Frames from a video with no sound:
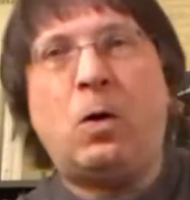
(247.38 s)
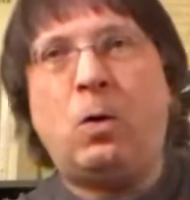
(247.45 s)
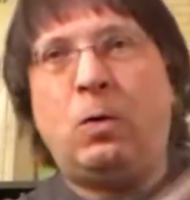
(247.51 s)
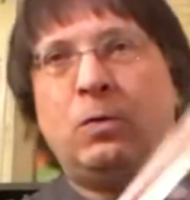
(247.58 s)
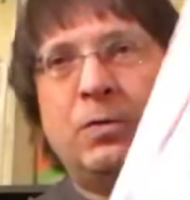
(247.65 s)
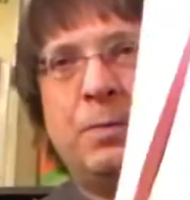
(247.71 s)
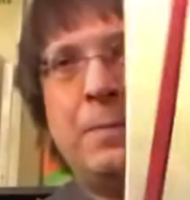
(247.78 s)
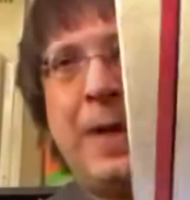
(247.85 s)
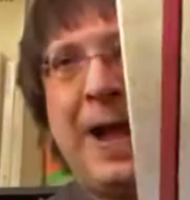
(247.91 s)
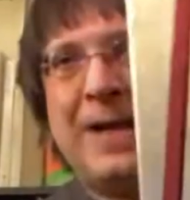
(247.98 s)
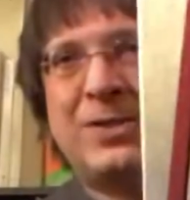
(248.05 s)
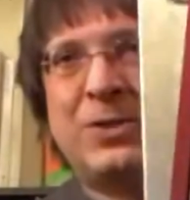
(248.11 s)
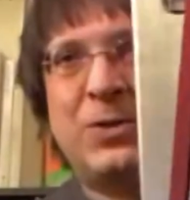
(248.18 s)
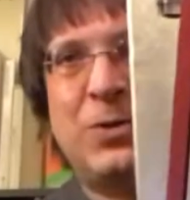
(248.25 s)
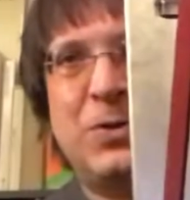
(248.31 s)
Old
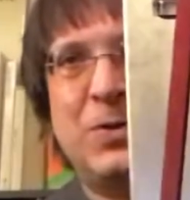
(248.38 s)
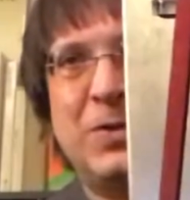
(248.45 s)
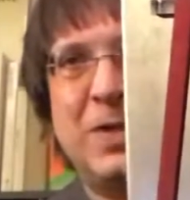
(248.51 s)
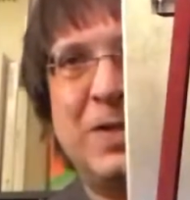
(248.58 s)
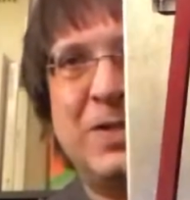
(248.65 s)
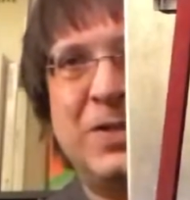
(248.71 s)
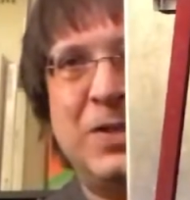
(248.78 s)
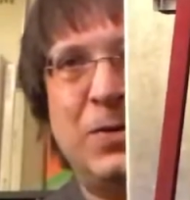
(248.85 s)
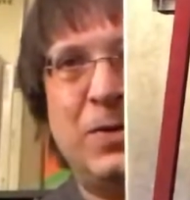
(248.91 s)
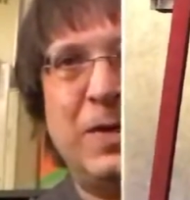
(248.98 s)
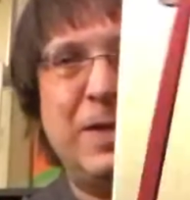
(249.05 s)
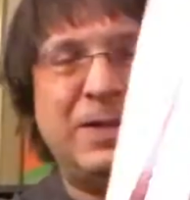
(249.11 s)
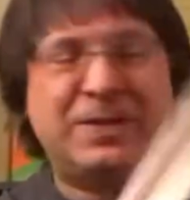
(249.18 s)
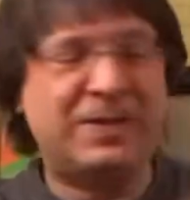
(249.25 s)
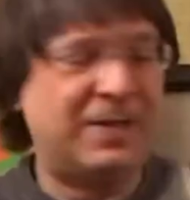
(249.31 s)
Masters
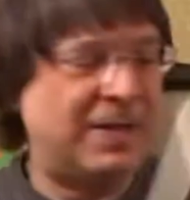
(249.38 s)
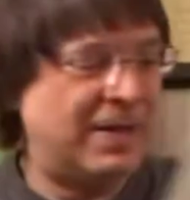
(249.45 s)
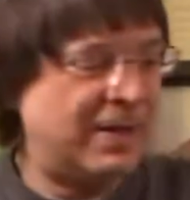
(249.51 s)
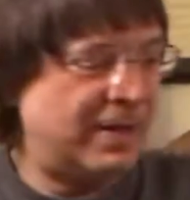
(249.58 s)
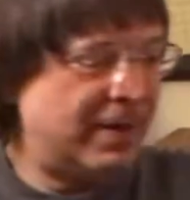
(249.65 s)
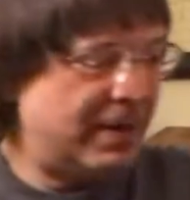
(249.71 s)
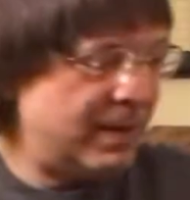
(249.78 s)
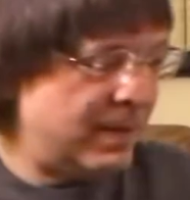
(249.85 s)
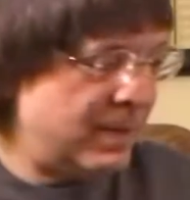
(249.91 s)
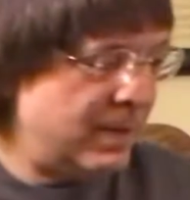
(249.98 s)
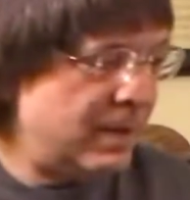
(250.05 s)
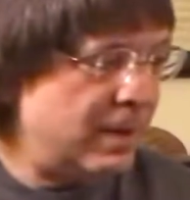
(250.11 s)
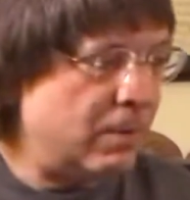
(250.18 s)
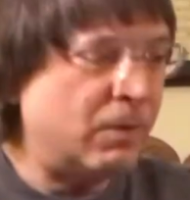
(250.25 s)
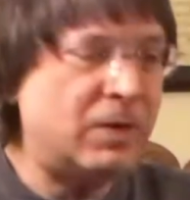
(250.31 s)
series,
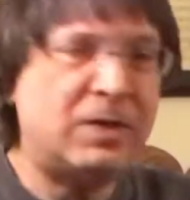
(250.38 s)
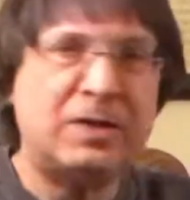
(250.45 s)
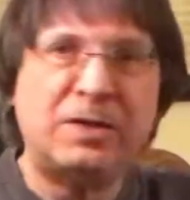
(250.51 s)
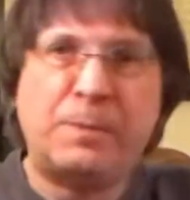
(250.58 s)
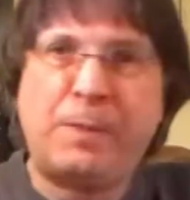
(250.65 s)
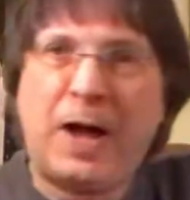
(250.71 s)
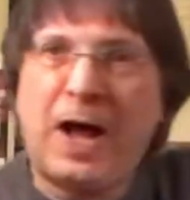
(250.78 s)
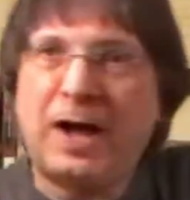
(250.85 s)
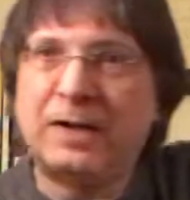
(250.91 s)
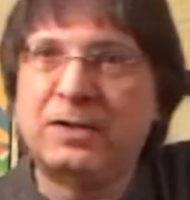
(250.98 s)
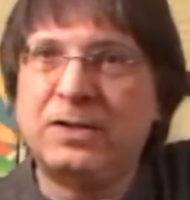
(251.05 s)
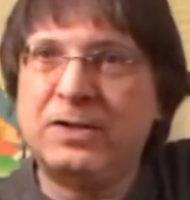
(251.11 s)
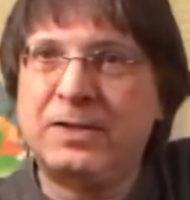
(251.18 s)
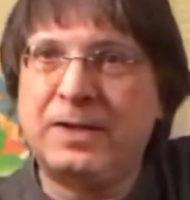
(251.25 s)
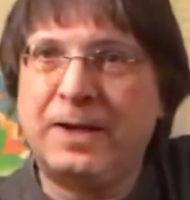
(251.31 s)
which is a
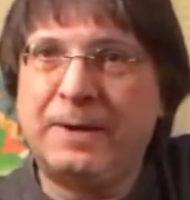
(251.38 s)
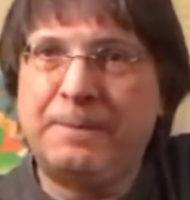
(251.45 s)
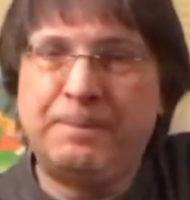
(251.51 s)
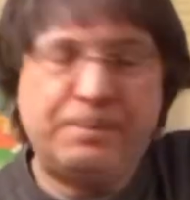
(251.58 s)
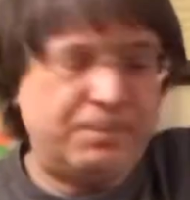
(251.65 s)
box, you see.